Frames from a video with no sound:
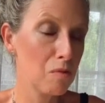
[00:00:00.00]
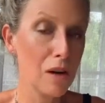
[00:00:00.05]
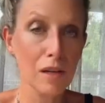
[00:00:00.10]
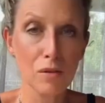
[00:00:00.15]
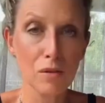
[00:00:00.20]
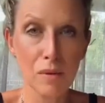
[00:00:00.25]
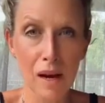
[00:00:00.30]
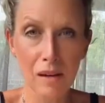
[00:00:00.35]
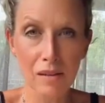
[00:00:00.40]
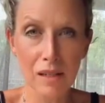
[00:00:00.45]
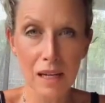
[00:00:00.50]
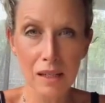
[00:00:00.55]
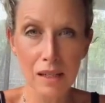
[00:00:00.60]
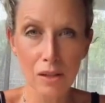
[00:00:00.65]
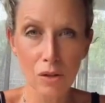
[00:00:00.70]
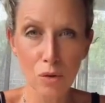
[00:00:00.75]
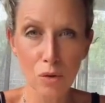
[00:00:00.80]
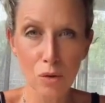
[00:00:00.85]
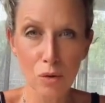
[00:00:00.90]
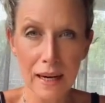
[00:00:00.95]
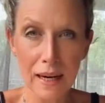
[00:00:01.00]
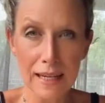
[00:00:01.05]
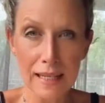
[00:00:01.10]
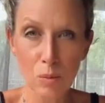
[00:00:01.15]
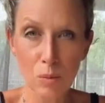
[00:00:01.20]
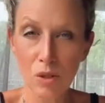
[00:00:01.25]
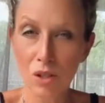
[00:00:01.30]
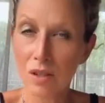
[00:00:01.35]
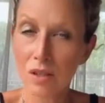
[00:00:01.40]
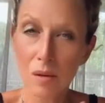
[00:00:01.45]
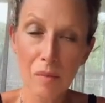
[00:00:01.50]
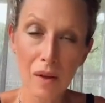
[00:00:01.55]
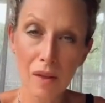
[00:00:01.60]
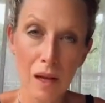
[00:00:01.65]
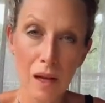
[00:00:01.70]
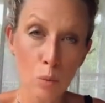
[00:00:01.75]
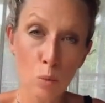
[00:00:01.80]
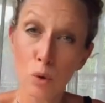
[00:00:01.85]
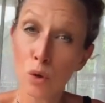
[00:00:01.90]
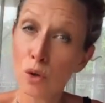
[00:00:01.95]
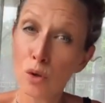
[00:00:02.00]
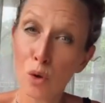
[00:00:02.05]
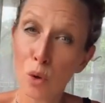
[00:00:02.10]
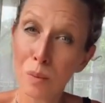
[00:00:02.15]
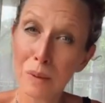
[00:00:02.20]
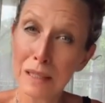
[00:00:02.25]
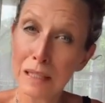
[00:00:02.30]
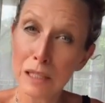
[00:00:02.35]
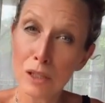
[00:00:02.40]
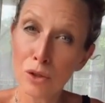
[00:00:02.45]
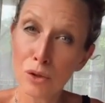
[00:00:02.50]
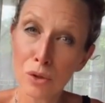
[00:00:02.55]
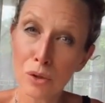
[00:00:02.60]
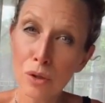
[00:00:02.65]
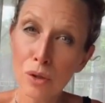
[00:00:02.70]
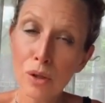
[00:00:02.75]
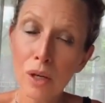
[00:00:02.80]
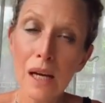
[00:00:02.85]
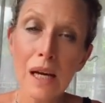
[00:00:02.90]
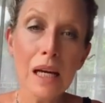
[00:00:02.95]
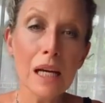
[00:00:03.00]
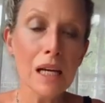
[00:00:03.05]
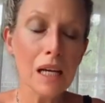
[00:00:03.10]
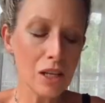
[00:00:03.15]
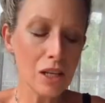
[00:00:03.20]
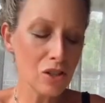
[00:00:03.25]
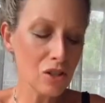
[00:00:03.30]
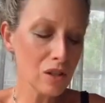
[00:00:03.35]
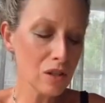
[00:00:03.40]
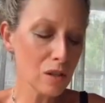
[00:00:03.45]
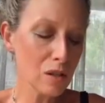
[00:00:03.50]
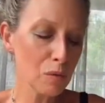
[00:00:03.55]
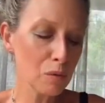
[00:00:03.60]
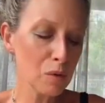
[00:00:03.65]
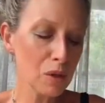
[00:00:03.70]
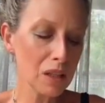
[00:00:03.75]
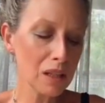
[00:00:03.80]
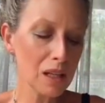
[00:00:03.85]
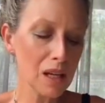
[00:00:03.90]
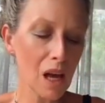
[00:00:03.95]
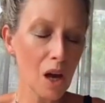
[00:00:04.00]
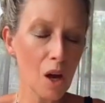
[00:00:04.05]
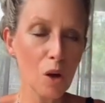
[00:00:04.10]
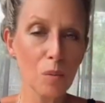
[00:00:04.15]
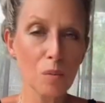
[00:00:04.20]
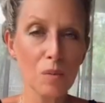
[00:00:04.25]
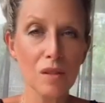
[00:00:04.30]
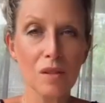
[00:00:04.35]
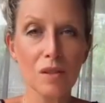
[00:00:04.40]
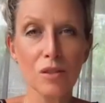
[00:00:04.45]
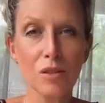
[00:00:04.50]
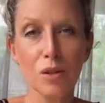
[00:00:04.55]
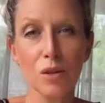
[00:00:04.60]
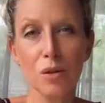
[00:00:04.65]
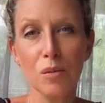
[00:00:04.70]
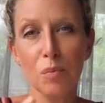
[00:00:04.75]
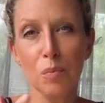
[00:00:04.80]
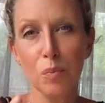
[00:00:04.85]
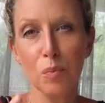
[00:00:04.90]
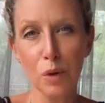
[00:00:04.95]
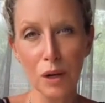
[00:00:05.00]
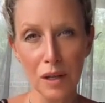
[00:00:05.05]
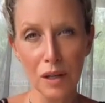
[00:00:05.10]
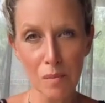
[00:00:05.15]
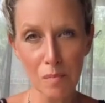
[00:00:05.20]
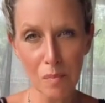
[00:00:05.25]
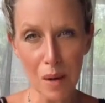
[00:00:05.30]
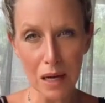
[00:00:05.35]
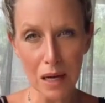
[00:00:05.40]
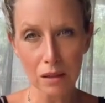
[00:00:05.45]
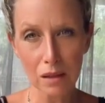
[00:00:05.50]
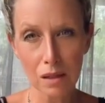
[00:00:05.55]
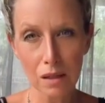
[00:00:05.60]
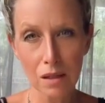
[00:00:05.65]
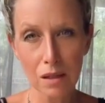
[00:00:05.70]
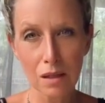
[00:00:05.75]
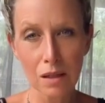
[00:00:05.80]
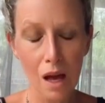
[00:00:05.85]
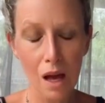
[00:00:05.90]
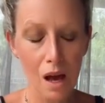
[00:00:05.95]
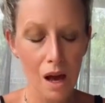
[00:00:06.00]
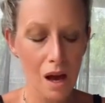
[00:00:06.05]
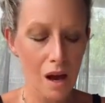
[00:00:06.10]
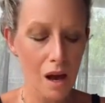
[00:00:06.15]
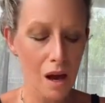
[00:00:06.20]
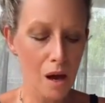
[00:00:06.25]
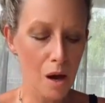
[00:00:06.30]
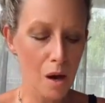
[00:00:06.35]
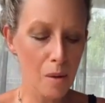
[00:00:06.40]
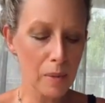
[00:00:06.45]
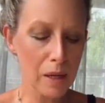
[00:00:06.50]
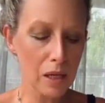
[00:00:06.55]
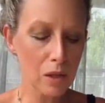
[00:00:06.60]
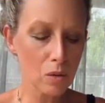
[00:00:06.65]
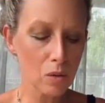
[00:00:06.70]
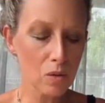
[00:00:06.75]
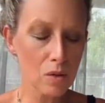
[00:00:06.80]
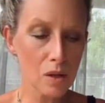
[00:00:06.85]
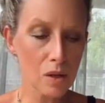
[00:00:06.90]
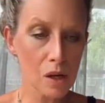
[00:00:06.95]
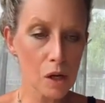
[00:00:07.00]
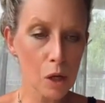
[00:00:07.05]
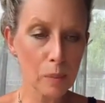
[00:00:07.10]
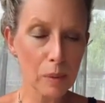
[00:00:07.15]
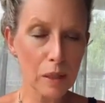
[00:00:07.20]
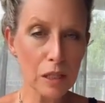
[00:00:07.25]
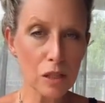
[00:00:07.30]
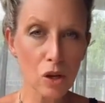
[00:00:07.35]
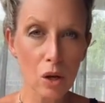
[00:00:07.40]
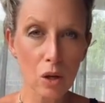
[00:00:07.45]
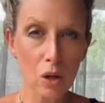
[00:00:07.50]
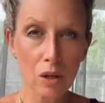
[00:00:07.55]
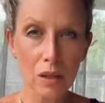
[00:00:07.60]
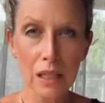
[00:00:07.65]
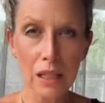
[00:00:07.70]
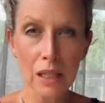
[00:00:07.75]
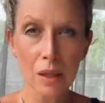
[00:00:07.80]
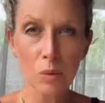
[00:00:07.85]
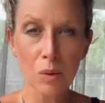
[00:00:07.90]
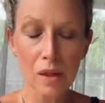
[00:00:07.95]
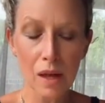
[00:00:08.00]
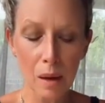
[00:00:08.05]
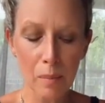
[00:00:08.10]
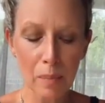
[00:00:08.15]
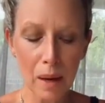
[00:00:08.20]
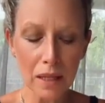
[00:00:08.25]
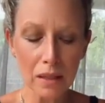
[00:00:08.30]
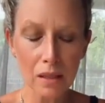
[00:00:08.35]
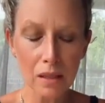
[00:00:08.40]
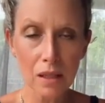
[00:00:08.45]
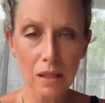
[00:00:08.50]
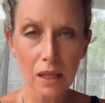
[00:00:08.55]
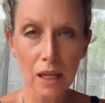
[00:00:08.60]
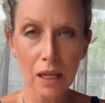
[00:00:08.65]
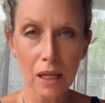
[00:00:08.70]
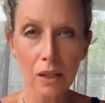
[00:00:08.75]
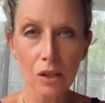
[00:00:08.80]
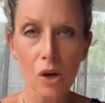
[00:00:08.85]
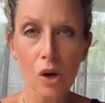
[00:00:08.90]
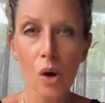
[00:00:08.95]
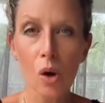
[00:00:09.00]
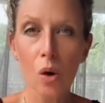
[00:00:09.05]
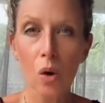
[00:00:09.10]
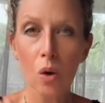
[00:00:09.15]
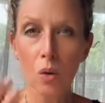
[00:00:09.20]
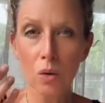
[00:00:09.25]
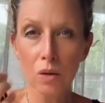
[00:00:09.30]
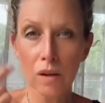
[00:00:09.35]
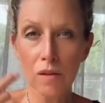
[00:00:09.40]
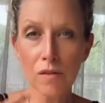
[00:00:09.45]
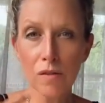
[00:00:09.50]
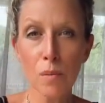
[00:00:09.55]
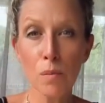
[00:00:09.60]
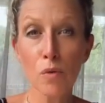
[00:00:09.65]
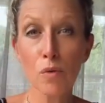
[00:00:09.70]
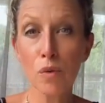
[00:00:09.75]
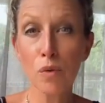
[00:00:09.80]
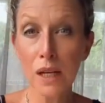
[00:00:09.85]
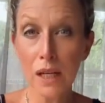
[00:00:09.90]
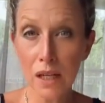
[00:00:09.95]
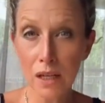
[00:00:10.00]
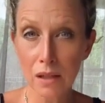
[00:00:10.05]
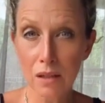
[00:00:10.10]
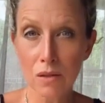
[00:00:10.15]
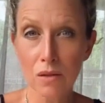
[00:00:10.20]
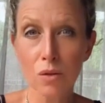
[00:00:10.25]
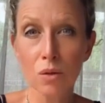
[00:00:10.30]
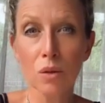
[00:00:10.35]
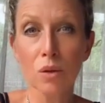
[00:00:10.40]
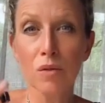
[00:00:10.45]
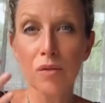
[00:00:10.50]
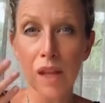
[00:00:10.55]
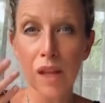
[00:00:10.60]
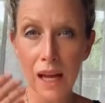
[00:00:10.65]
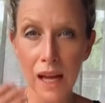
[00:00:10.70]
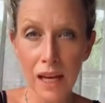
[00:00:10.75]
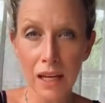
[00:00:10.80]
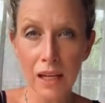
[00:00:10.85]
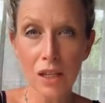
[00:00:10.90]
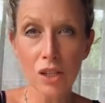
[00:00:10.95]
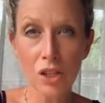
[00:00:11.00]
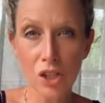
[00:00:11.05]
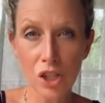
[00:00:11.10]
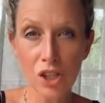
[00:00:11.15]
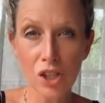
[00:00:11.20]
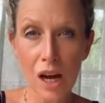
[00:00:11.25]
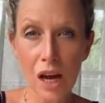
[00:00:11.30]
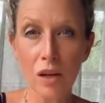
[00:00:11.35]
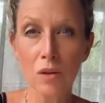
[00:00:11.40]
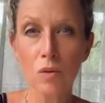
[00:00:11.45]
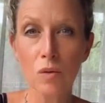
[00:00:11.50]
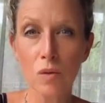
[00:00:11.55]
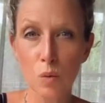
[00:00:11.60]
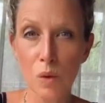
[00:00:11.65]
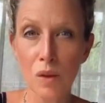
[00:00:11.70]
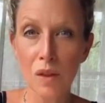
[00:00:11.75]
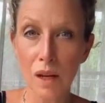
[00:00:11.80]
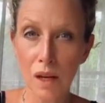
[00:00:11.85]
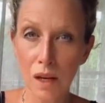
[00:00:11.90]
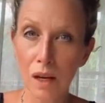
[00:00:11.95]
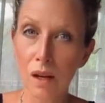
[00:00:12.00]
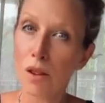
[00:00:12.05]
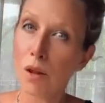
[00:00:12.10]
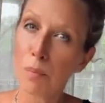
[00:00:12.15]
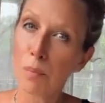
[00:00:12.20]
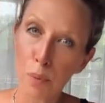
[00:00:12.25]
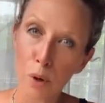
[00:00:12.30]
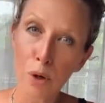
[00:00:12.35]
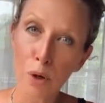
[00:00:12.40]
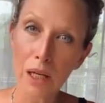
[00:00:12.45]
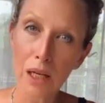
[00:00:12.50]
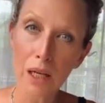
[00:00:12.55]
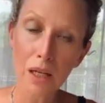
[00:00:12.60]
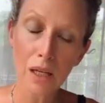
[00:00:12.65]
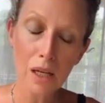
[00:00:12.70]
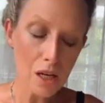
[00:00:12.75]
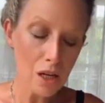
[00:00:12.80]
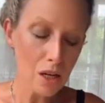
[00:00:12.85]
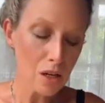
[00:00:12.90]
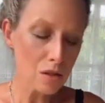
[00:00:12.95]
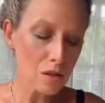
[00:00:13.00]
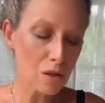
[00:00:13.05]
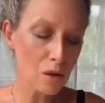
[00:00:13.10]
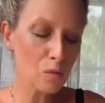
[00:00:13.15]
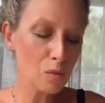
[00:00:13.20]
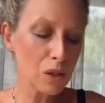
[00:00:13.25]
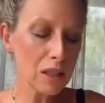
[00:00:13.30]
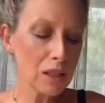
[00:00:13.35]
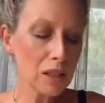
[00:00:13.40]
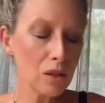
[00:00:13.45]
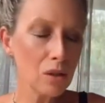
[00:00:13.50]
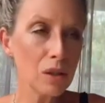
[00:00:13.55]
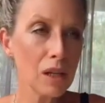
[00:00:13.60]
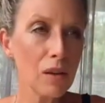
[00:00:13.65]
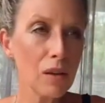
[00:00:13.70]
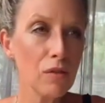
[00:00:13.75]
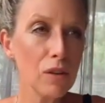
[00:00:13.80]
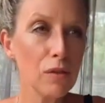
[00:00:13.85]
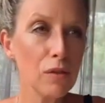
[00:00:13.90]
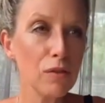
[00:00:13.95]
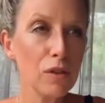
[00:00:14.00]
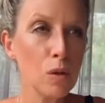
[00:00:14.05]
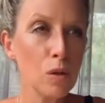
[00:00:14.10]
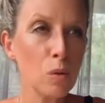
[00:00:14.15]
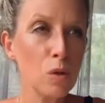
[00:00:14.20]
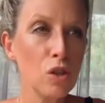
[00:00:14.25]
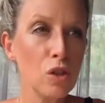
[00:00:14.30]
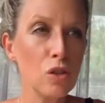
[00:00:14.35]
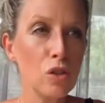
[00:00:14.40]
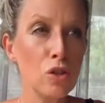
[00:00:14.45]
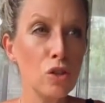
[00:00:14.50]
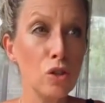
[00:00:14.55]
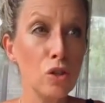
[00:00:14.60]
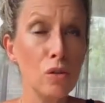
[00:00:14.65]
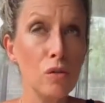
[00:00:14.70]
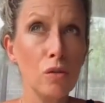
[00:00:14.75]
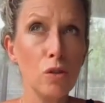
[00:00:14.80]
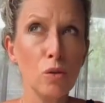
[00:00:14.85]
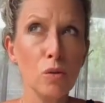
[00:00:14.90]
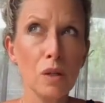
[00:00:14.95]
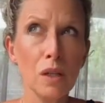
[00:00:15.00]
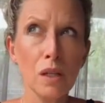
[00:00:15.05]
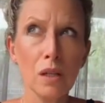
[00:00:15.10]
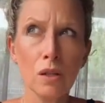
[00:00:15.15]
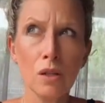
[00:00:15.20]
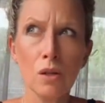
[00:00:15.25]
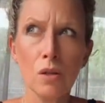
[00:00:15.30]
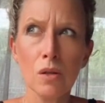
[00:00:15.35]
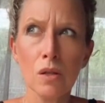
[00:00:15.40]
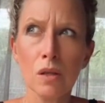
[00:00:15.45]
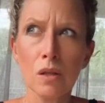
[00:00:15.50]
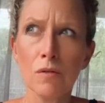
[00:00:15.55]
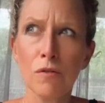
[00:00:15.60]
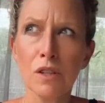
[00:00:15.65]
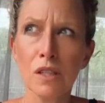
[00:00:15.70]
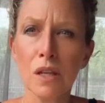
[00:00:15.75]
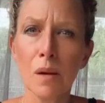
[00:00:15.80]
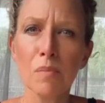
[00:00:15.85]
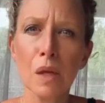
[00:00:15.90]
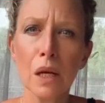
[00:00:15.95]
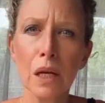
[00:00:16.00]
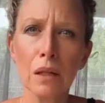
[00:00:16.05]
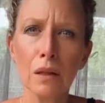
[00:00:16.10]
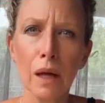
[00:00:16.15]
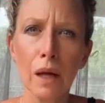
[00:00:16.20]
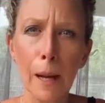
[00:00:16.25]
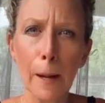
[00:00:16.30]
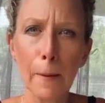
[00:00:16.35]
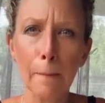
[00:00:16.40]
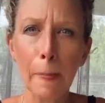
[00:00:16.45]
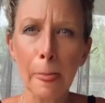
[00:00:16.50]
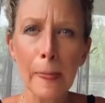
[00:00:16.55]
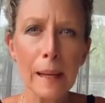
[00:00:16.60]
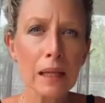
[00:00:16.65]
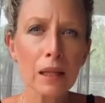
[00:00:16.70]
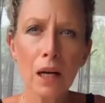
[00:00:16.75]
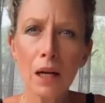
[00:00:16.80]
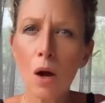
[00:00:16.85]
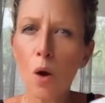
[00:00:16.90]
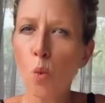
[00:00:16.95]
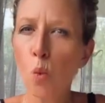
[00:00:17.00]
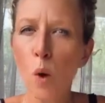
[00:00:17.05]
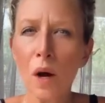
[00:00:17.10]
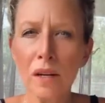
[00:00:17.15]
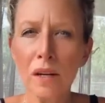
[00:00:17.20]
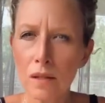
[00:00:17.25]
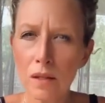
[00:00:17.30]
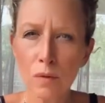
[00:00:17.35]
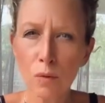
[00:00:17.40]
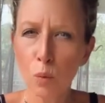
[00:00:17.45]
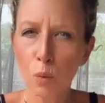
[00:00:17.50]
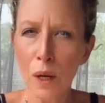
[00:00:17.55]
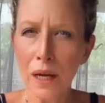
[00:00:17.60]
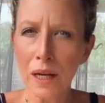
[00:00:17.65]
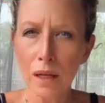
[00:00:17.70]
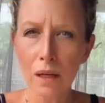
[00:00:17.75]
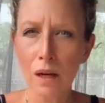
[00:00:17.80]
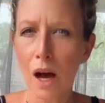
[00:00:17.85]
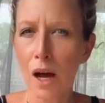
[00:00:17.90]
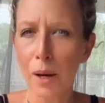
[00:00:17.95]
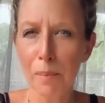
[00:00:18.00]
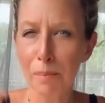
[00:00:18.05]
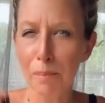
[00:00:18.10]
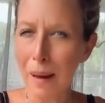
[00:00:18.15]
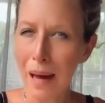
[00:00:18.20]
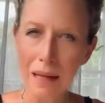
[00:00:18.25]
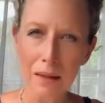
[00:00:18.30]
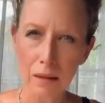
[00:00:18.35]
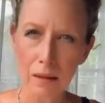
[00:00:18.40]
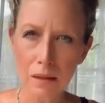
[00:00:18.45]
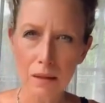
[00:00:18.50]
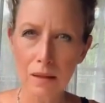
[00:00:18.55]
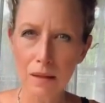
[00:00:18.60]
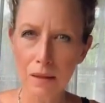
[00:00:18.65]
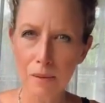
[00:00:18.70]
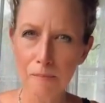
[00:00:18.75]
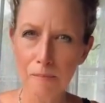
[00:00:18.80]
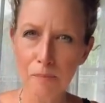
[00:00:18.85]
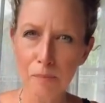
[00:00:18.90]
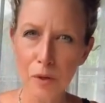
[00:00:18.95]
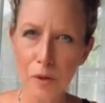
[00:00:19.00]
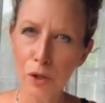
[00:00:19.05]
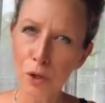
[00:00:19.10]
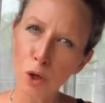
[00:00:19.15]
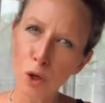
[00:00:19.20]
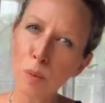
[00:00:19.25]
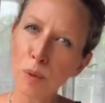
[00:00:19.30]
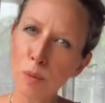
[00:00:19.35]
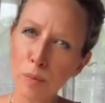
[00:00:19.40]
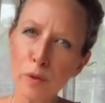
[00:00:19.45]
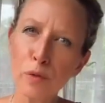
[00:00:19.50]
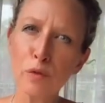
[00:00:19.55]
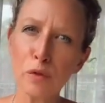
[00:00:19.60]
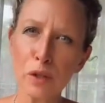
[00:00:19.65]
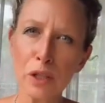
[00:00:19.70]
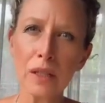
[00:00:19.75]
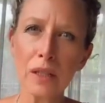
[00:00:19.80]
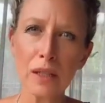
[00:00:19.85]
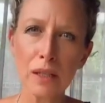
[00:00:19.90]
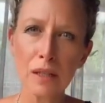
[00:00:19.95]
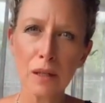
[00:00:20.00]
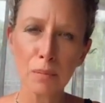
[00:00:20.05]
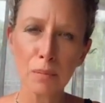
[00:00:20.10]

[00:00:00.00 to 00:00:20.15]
running around acting all crazy, which is something they wouldn't normally do, it just really helps to bring them balance. It can also help internally with balancing all of the meridians, all of the energy channels within the body. So really good, even if you would use it for something like a once a week kind of balance, would be really